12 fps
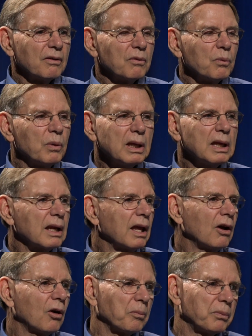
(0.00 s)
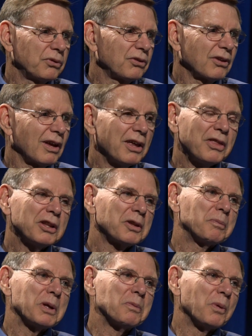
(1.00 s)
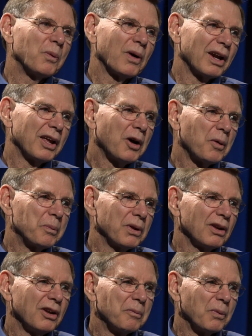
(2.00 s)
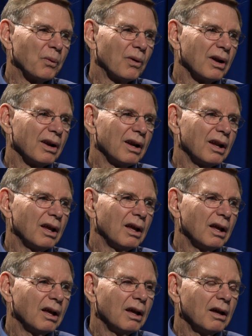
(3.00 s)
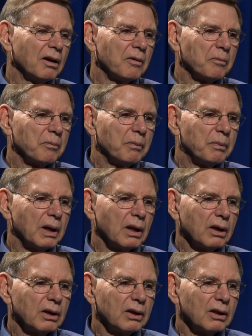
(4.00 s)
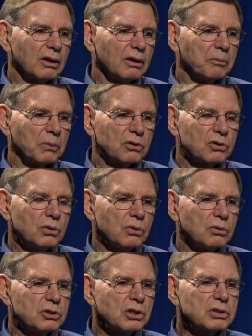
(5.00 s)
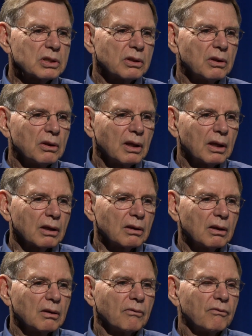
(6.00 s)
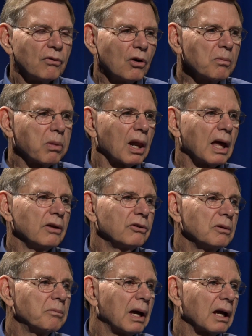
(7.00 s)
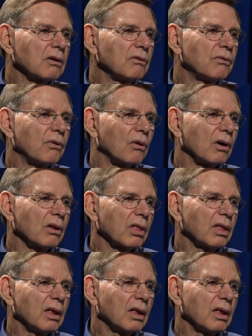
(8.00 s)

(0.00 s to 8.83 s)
We get helps. I think the people want to help you, number one. But number two, just verbalizing back and forth,